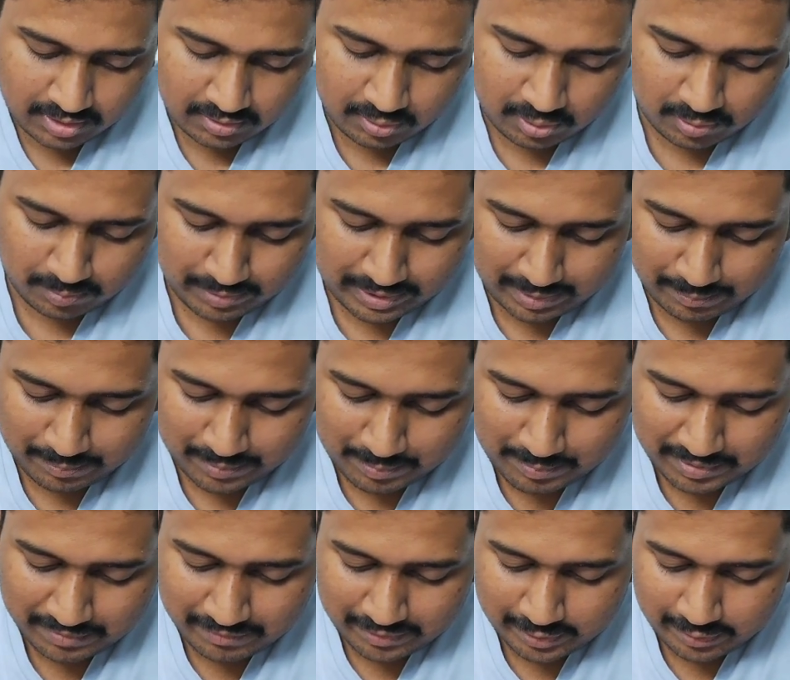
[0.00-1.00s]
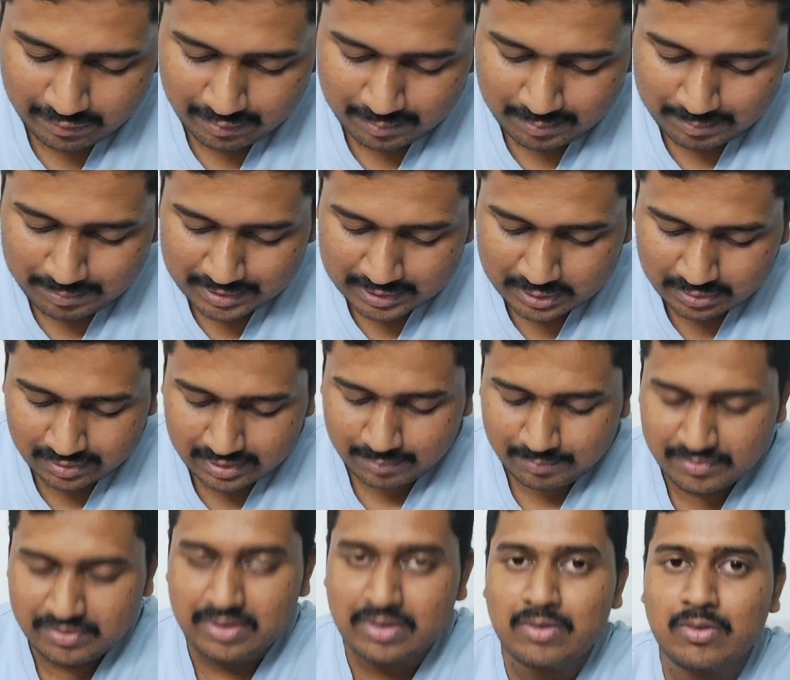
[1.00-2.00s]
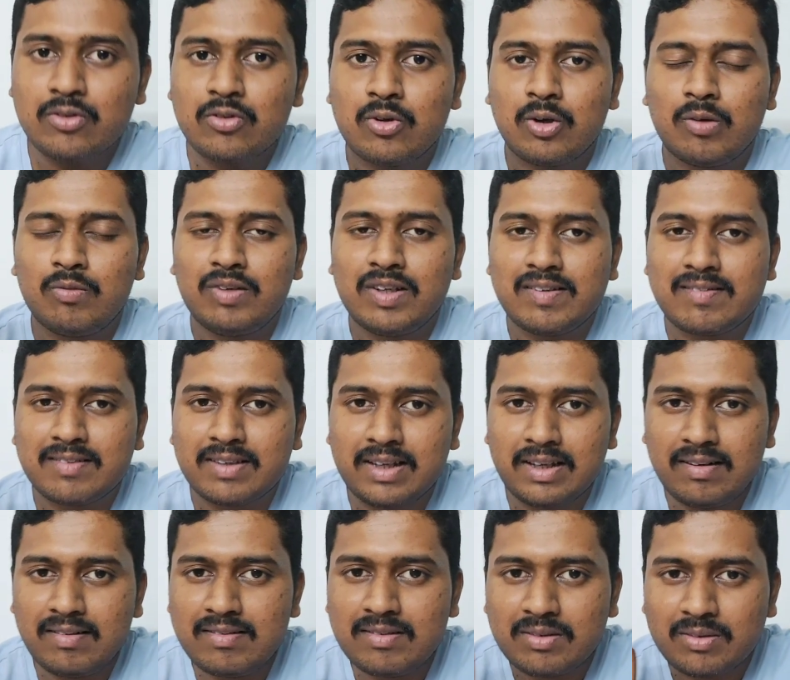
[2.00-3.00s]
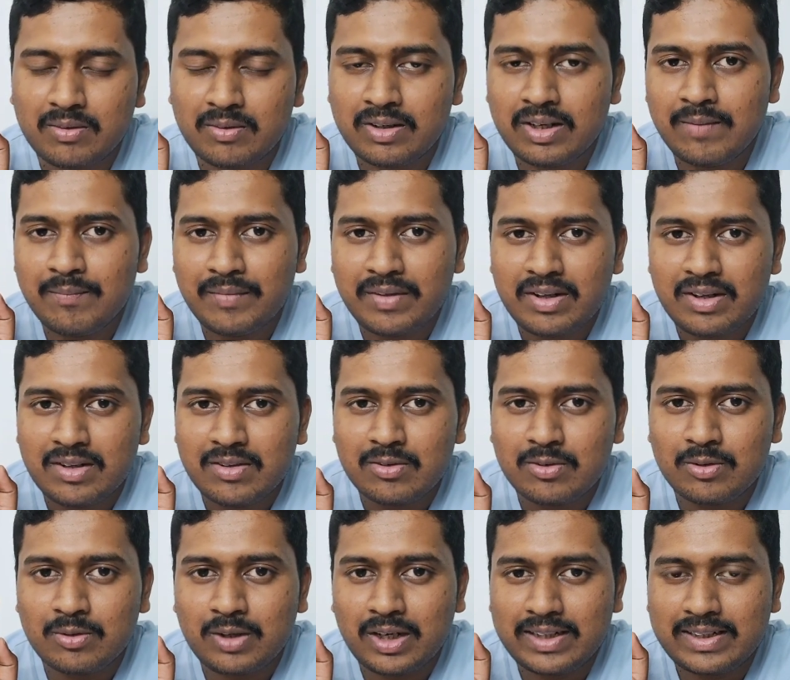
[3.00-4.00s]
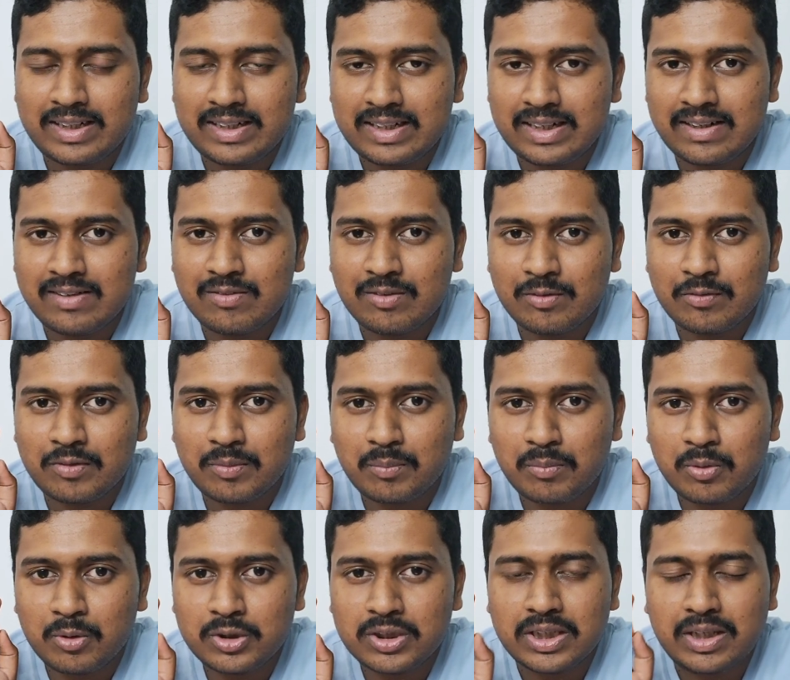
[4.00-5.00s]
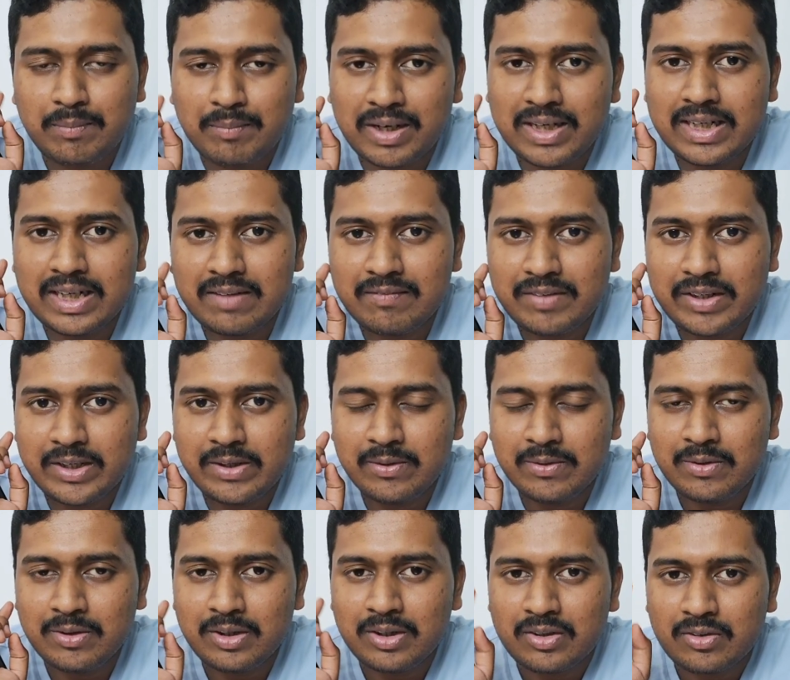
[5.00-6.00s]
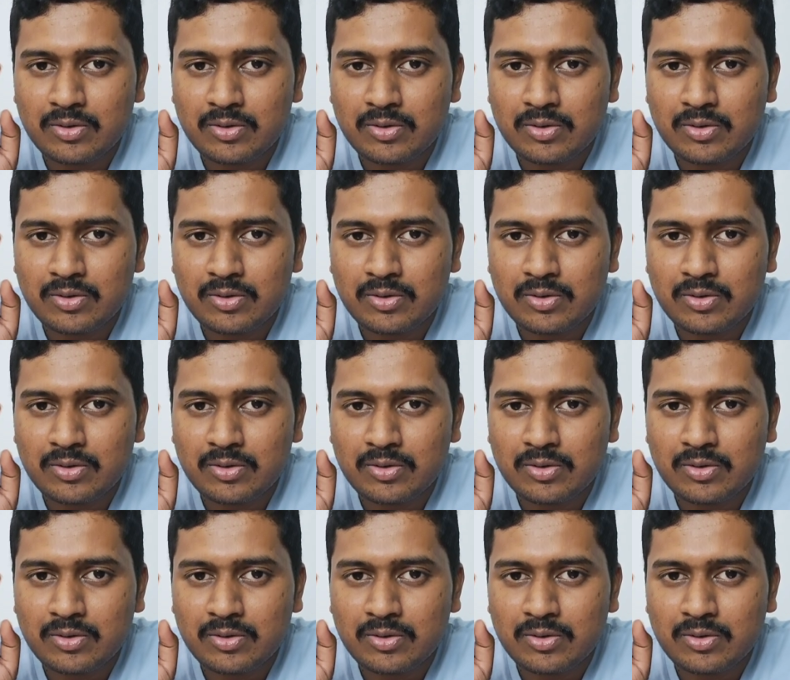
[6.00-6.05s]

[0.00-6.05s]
So my upcoming video will be based on MCQ solving skills, okay? So I think that is one of the most demanded video.